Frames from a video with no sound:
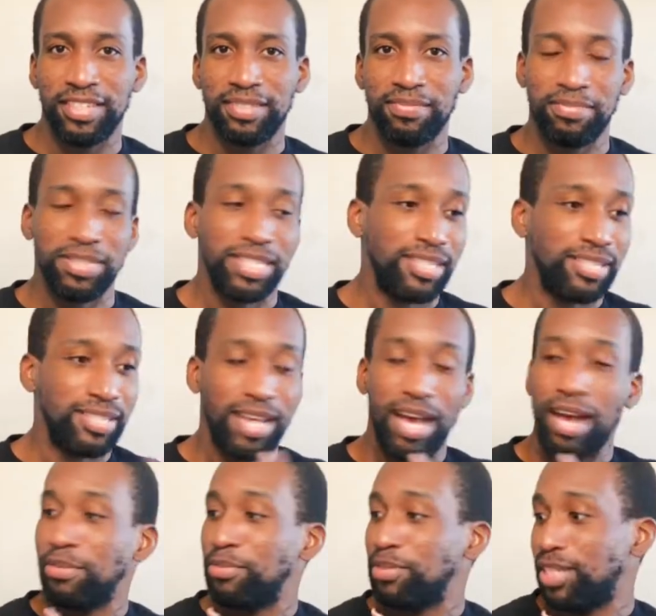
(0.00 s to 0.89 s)
it because
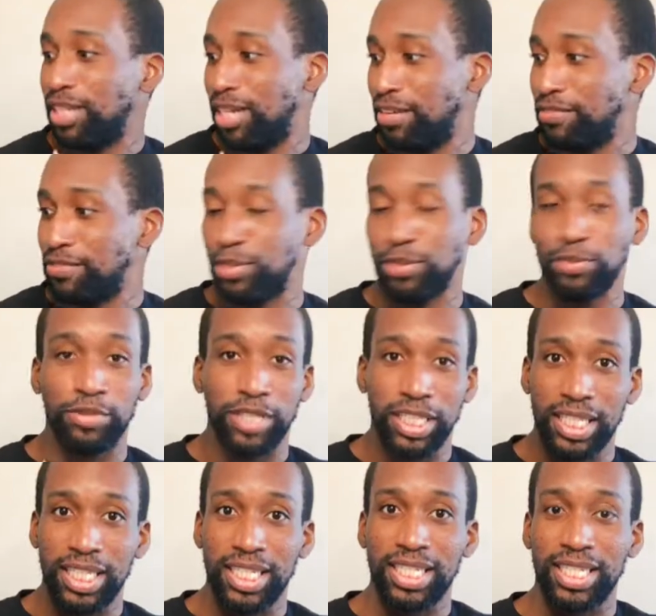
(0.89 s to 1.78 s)
i would love to
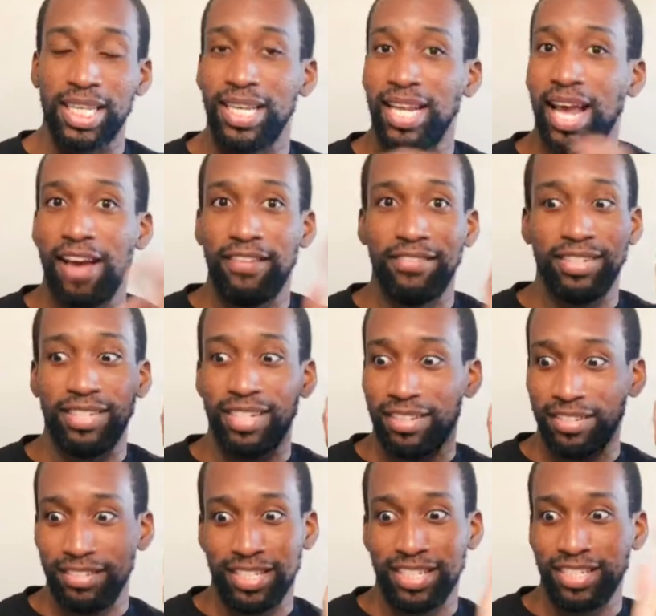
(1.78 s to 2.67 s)
read this and have
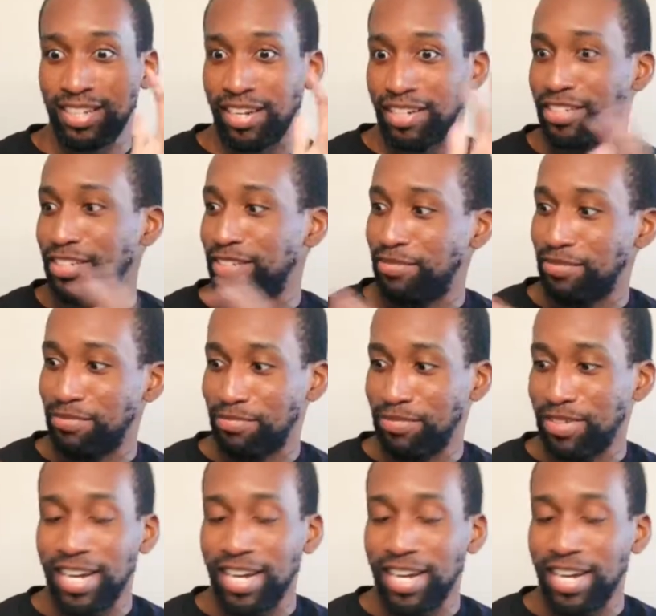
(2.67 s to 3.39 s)
another discussion